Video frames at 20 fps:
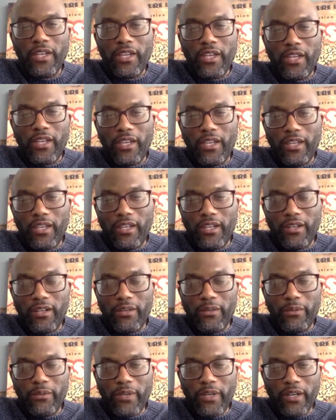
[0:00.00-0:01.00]
and
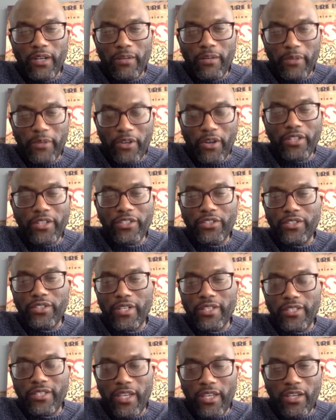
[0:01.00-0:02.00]
precautions
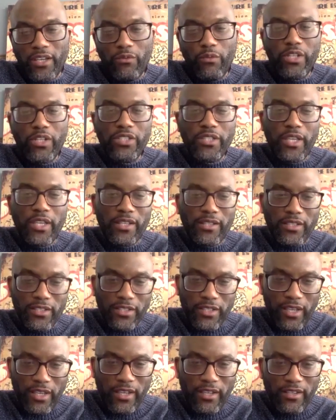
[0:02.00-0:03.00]
are taken once they hit the
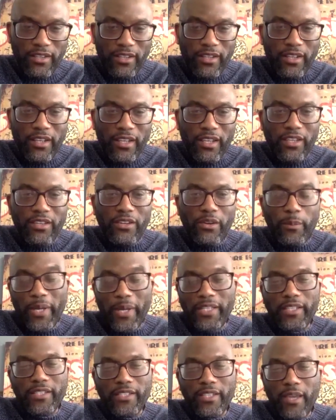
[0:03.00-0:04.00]
set. But
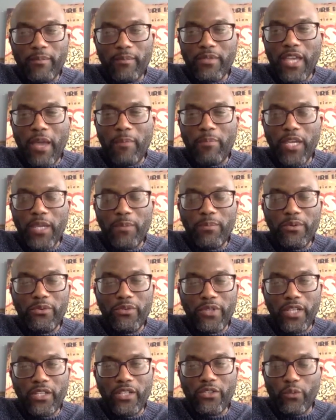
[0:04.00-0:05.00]
at the same time, people
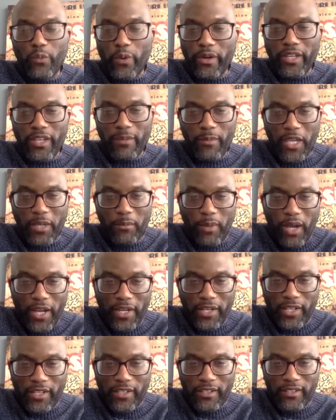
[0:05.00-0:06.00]
need to work and make
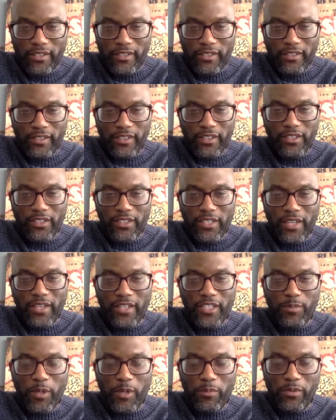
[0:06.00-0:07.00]
money. This is how
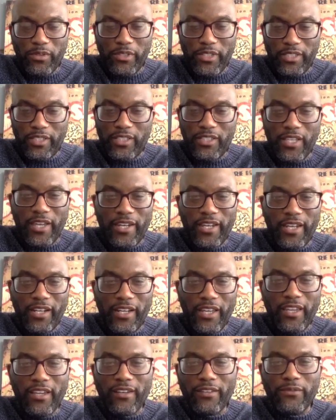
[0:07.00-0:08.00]
they
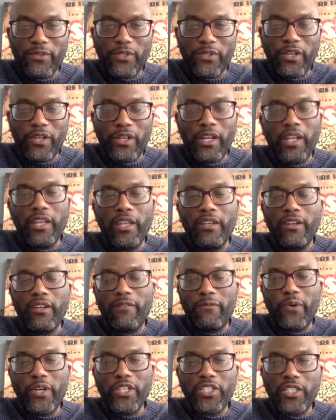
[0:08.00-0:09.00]
live, and
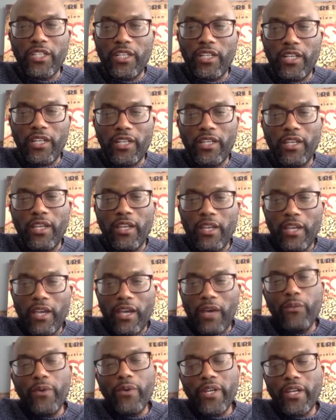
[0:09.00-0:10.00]
unfortunately,
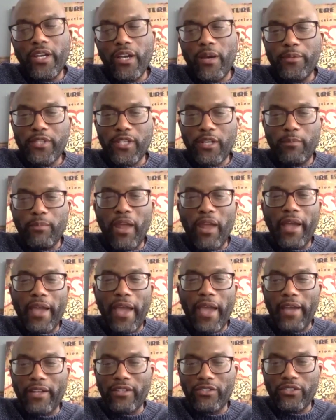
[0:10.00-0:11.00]
when it comes to Black
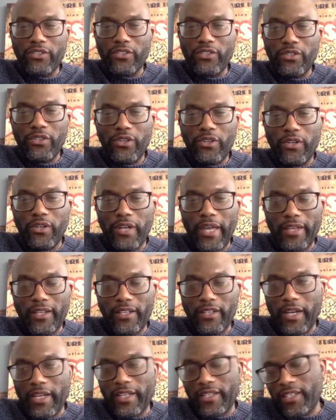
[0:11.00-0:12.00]
actors, like
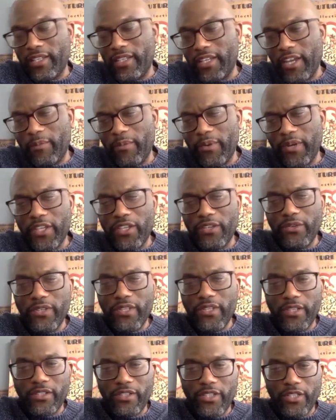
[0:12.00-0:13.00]
I think Gabriel
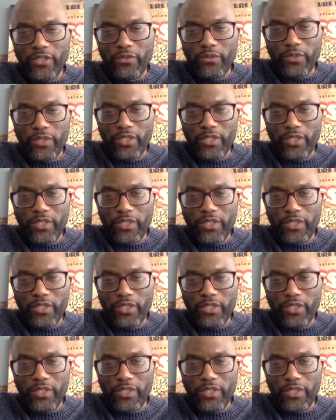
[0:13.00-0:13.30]
Union just was